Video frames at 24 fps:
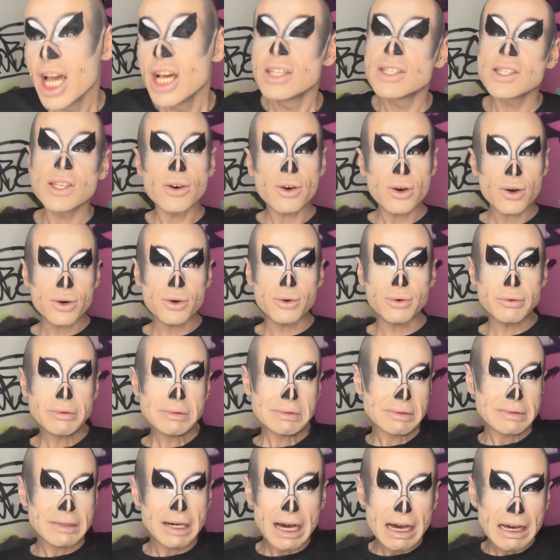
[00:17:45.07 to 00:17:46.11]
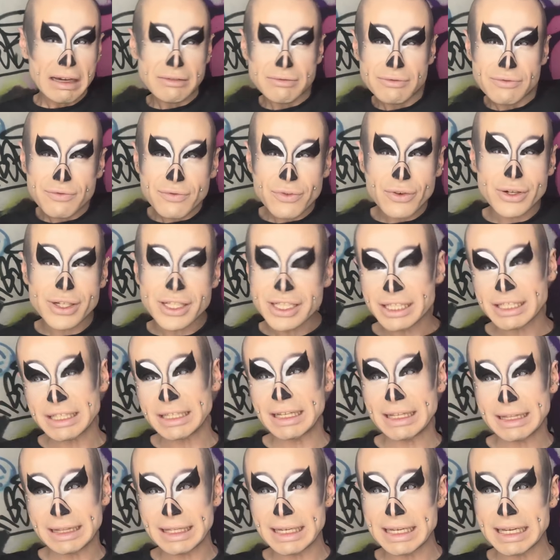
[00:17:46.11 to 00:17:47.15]
So,
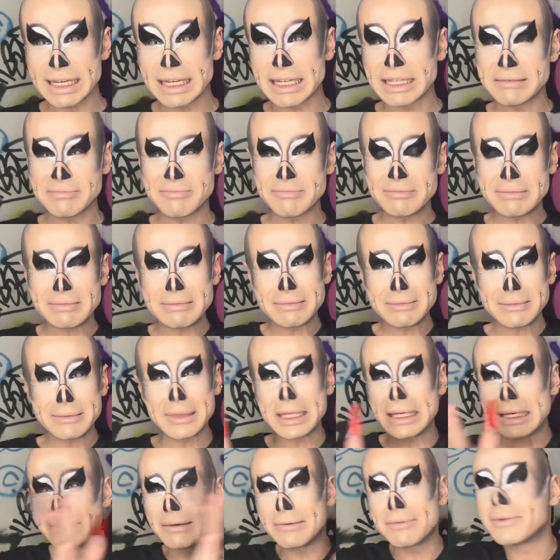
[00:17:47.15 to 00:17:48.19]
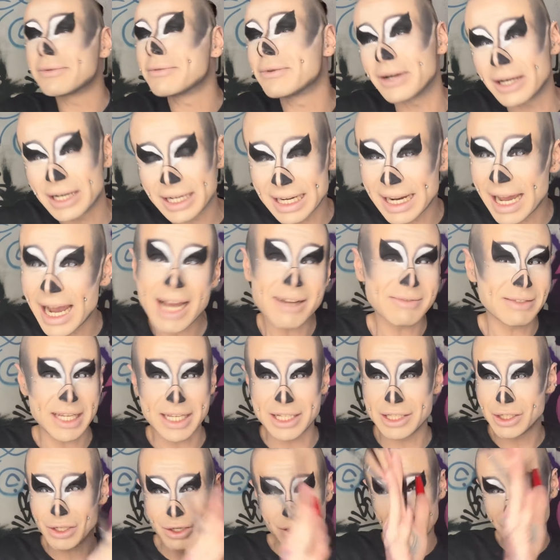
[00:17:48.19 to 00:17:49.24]
unfortunately, we're going to have to
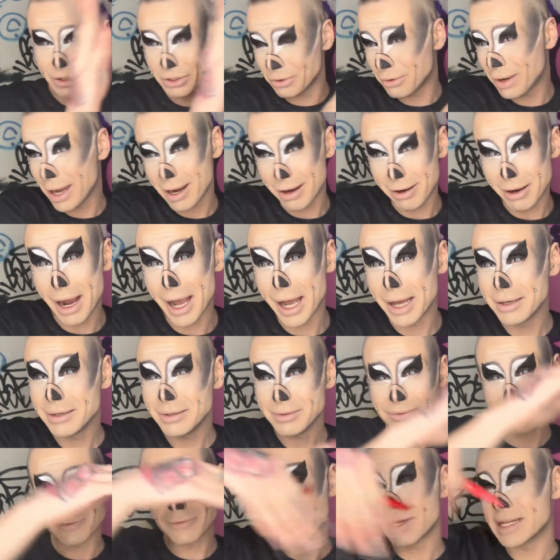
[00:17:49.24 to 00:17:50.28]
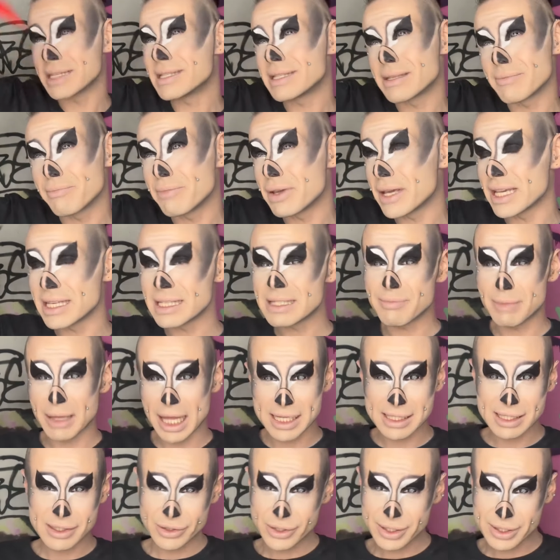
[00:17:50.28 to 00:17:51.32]
enter a new era. Rest in peace.
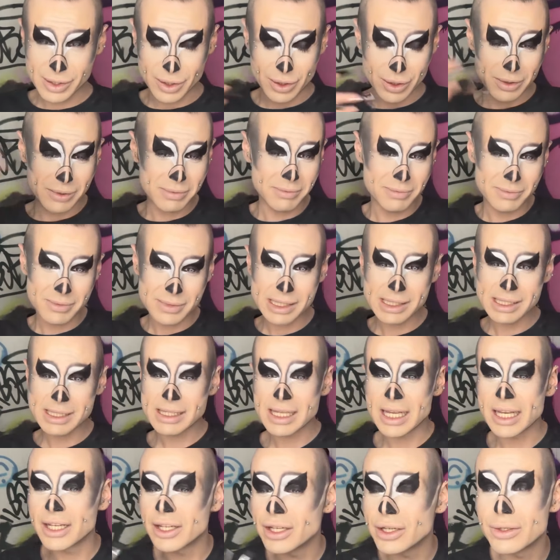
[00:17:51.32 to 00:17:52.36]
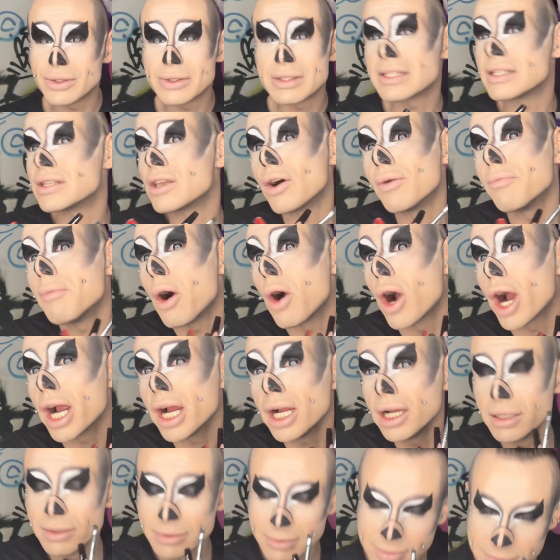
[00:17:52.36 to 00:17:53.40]
Bless her soul. Sin Nudes no
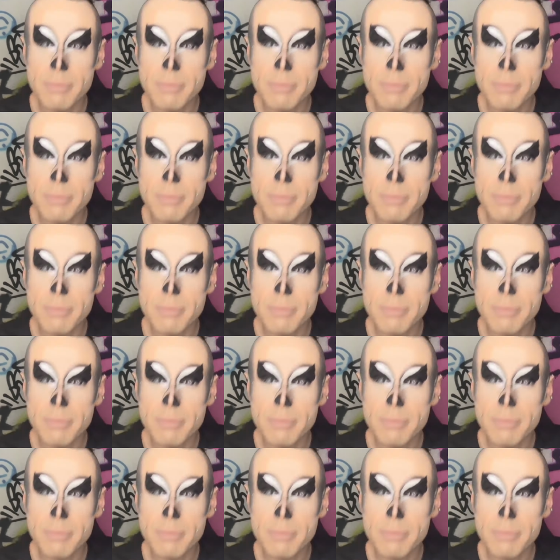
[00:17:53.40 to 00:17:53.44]
more.